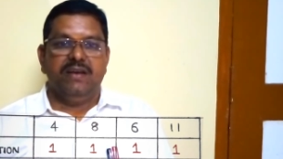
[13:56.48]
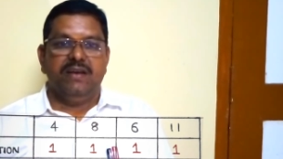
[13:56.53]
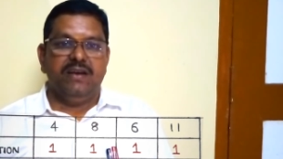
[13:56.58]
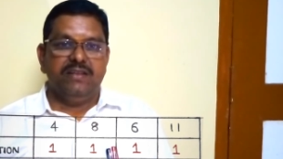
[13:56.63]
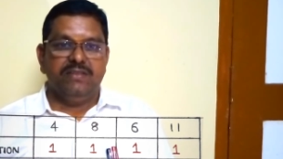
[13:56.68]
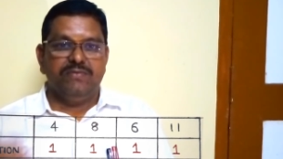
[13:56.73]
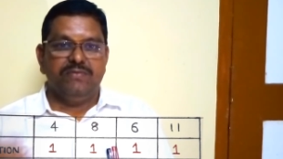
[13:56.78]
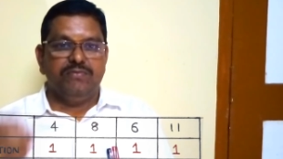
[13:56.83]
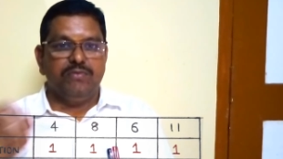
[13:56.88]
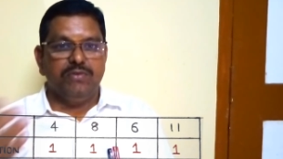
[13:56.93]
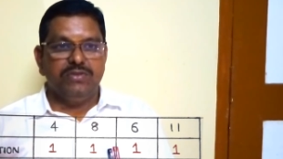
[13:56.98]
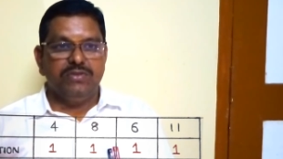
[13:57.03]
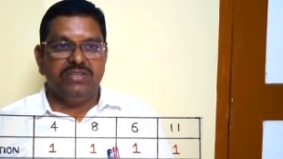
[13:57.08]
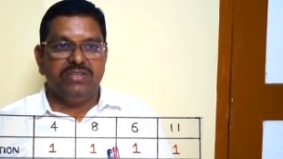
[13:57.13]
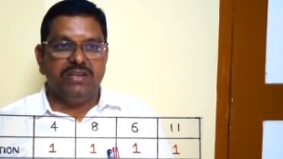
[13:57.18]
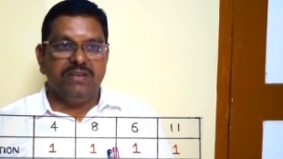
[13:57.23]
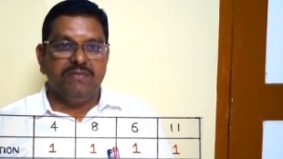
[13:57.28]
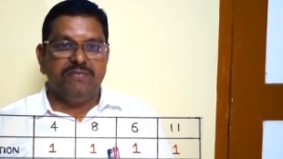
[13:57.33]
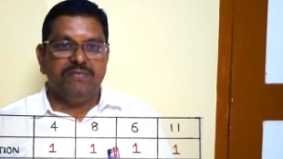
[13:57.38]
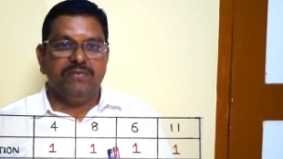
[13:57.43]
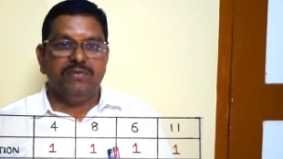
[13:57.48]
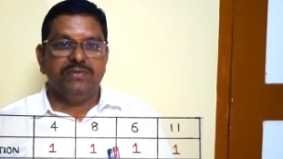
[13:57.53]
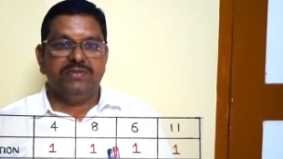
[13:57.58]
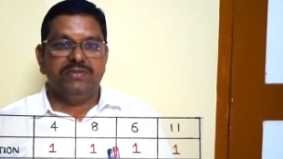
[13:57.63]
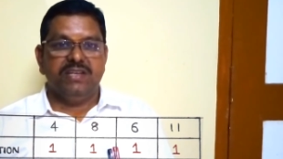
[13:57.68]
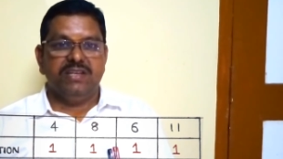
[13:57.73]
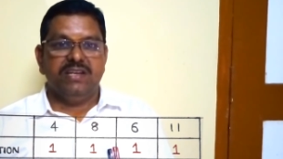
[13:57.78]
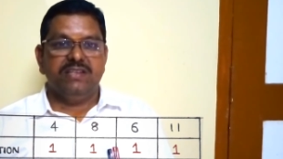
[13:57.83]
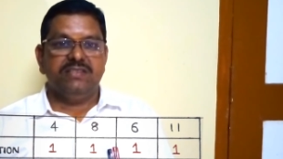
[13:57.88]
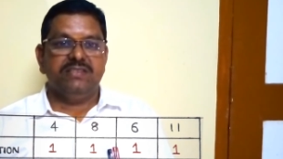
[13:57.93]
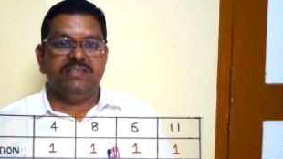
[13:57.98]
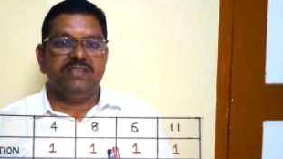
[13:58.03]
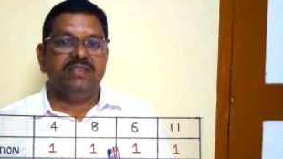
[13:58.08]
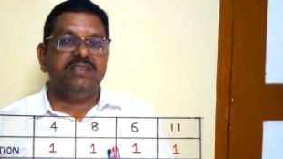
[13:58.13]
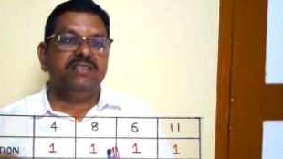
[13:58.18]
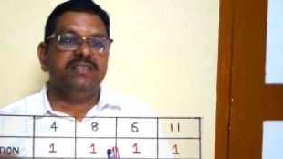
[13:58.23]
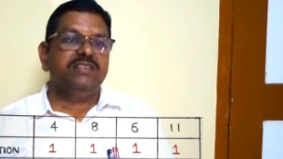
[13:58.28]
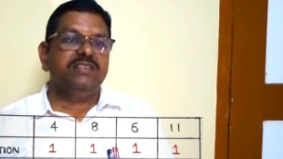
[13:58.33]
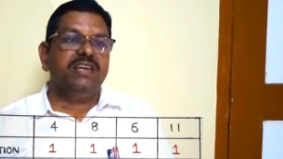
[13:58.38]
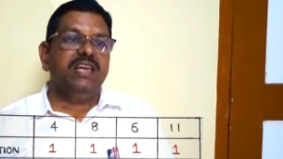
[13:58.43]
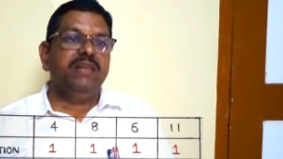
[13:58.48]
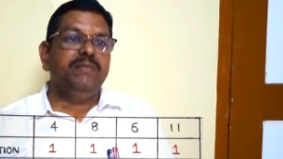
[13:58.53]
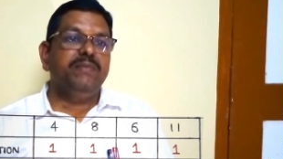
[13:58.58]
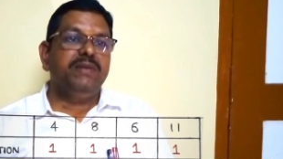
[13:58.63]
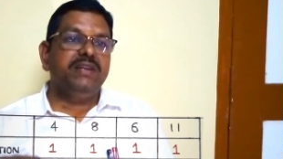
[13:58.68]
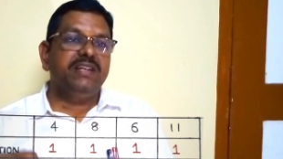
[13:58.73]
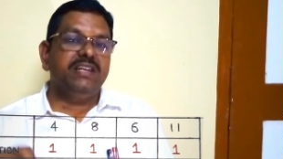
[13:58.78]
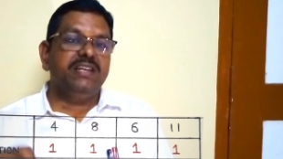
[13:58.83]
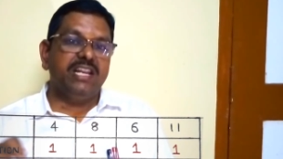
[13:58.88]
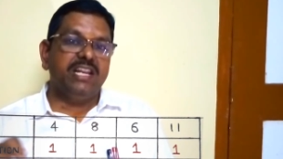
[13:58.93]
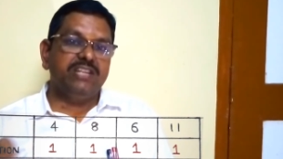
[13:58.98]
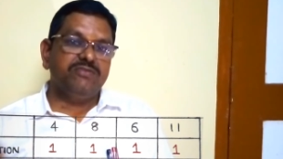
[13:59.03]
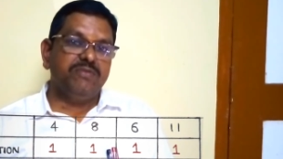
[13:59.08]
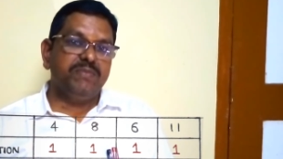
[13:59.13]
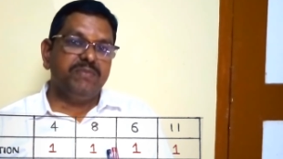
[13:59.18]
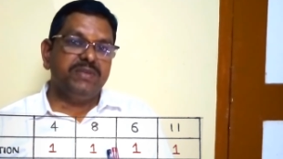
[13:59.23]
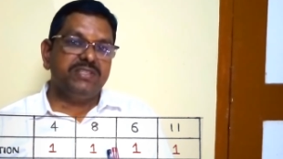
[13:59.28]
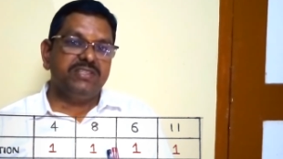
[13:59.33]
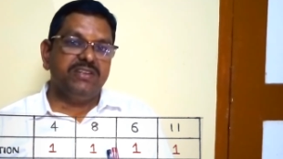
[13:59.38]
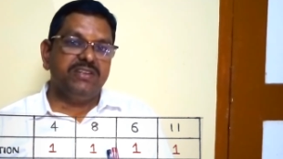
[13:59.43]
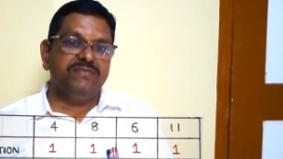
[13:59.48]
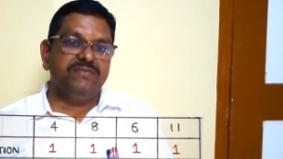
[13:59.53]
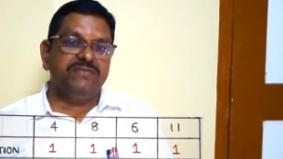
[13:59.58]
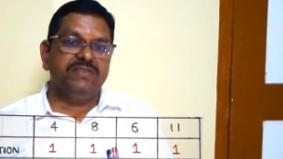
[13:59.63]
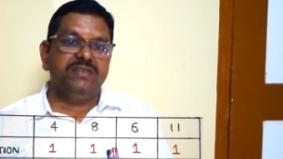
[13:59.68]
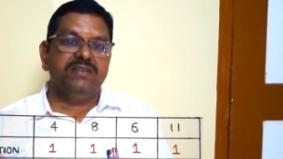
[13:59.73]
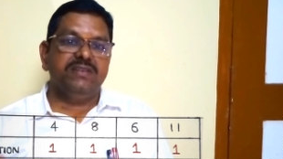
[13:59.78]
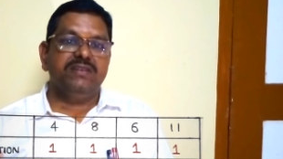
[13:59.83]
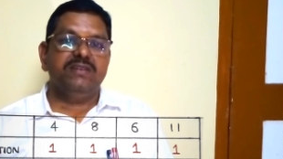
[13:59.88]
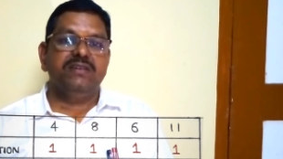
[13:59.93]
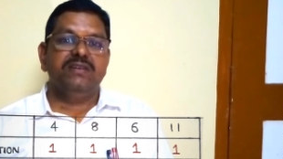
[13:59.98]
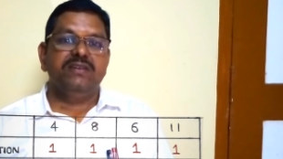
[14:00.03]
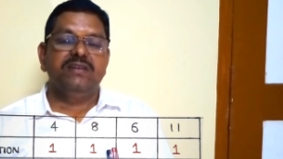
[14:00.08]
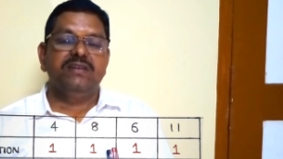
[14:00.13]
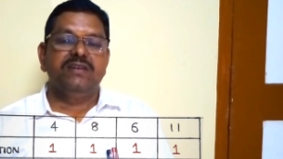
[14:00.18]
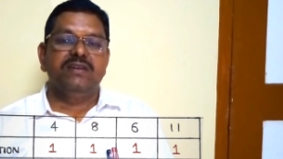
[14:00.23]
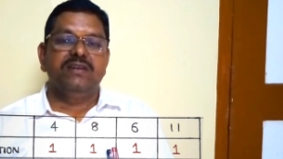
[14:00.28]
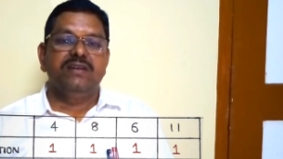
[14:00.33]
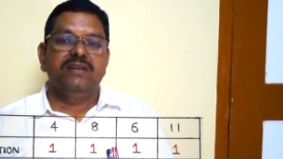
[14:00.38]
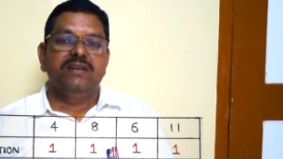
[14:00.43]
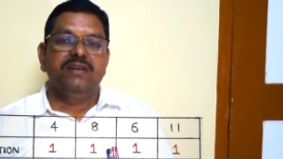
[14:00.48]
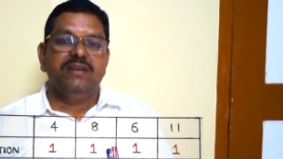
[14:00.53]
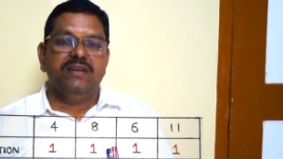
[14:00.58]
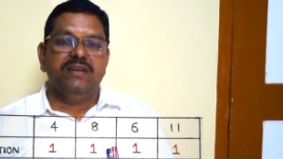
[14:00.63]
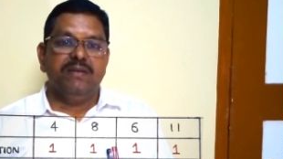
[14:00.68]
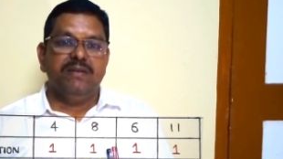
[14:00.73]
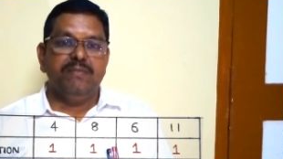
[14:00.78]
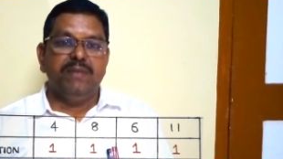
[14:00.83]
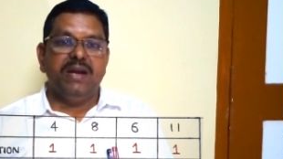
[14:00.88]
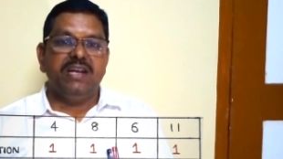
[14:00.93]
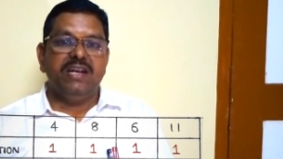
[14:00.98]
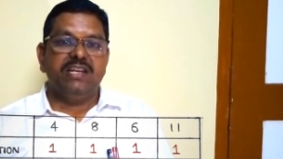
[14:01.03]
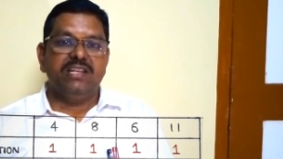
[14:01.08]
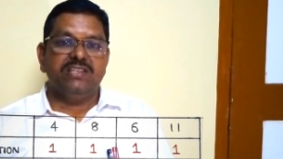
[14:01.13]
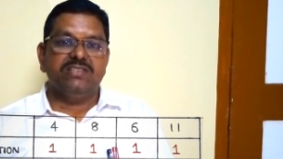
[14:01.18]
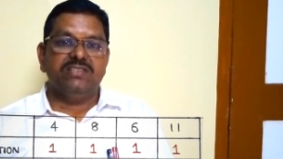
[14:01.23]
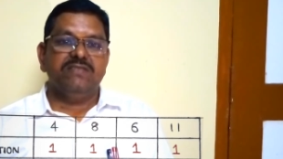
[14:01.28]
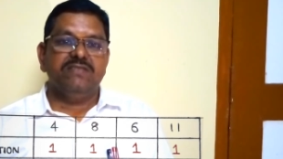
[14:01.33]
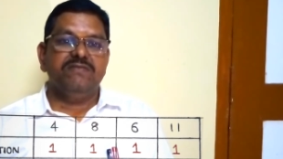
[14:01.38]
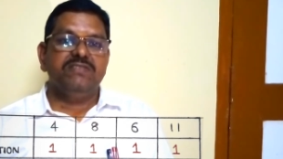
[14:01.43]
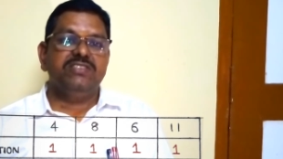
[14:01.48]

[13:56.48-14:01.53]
The fourth chance, it is elementary transformation of a matrix,